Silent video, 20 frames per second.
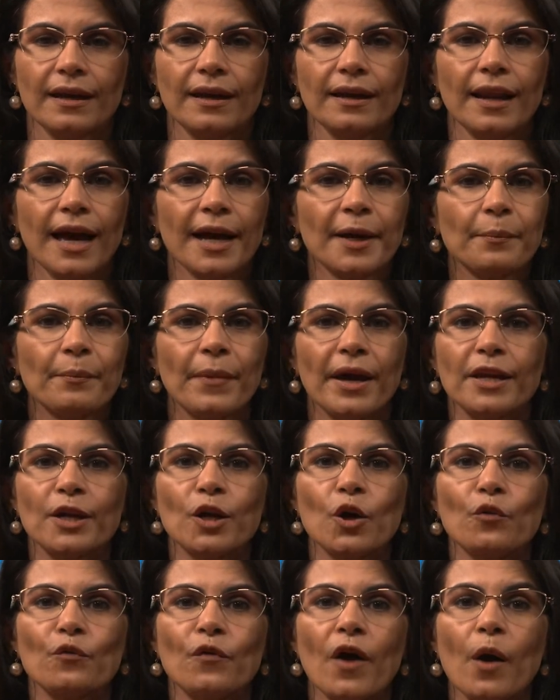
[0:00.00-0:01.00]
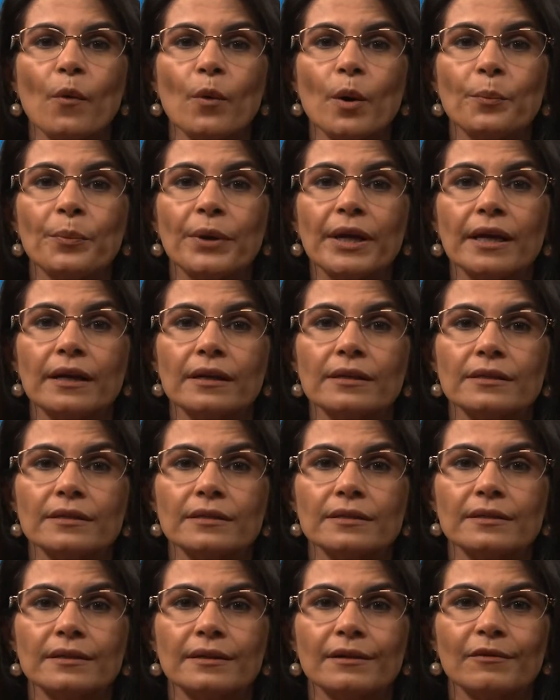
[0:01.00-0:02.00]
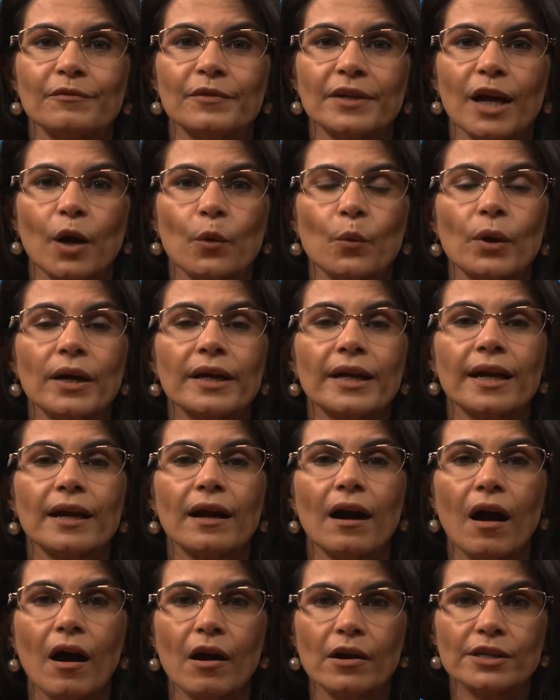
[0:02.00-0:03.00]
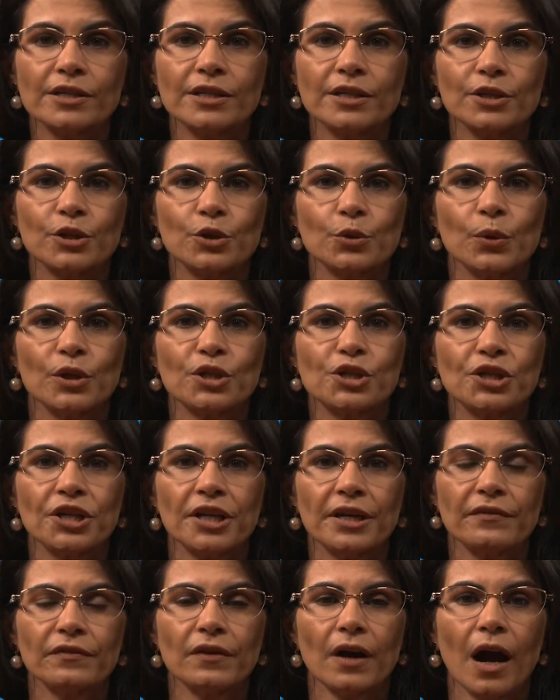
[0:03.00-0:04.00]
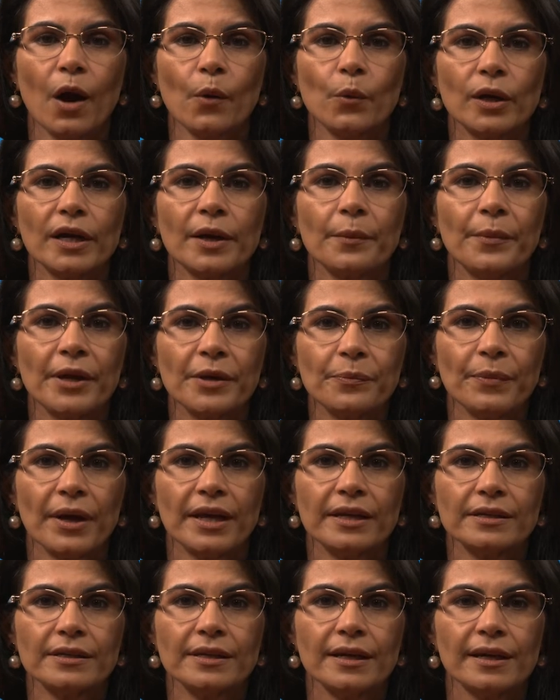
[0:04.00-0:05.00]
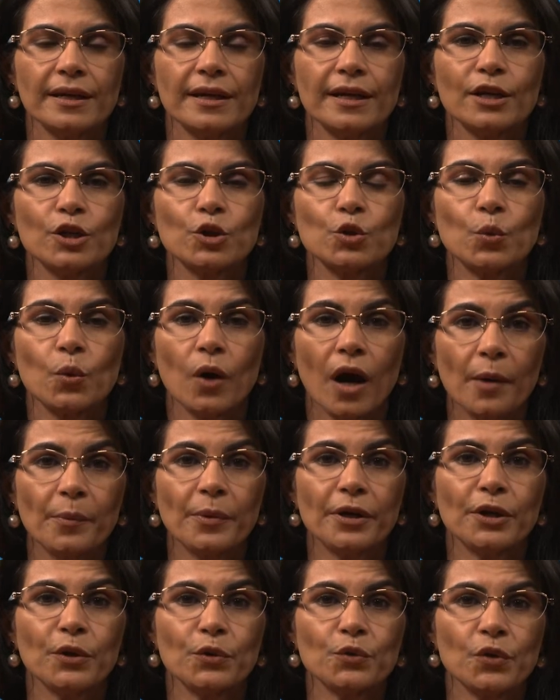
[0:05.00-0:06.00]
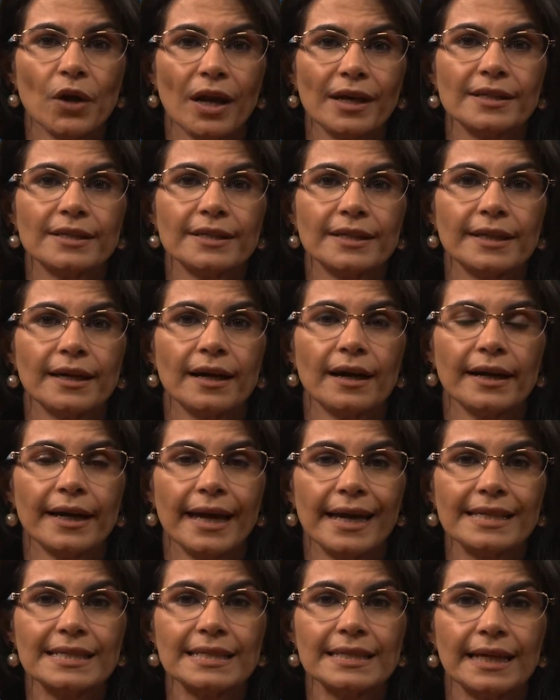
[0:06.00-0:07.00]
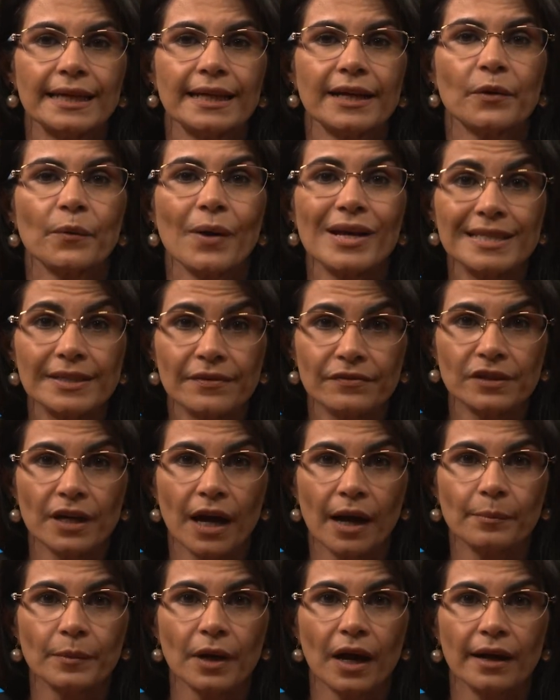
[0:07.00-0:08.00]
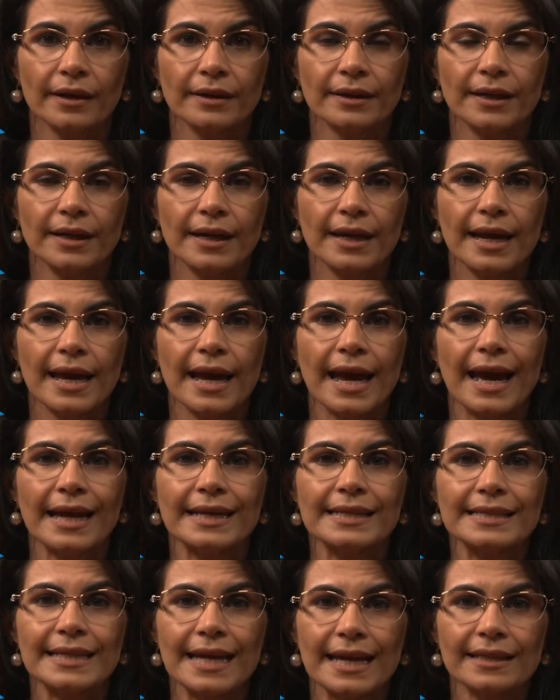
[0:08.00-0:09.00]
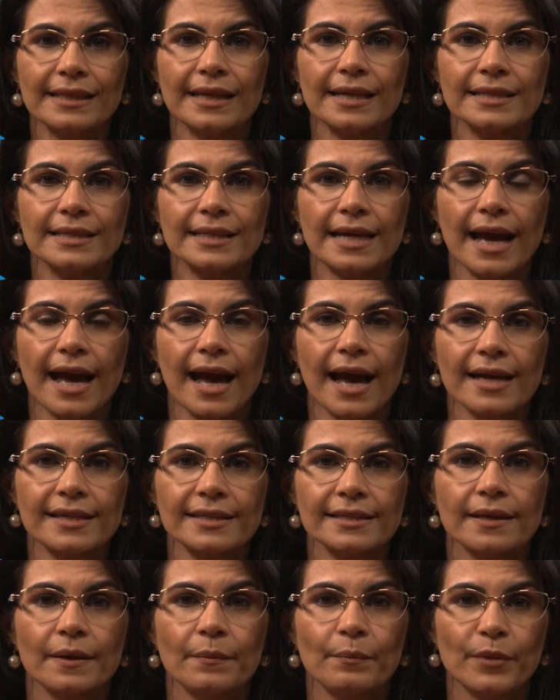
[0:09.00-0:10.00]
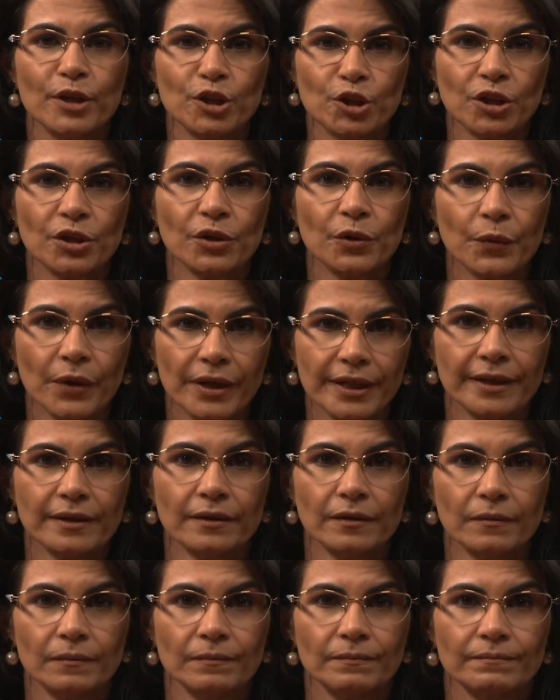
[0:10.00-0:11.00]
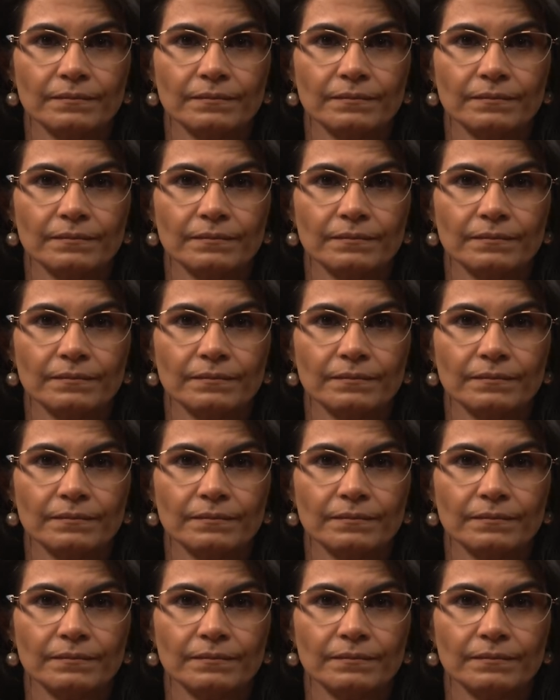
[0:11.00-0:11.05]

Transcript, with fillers: Like many of our peers, we are working hard to achieve our commitment to carbon neutrality against an aggressive timeline and take this as mission critical.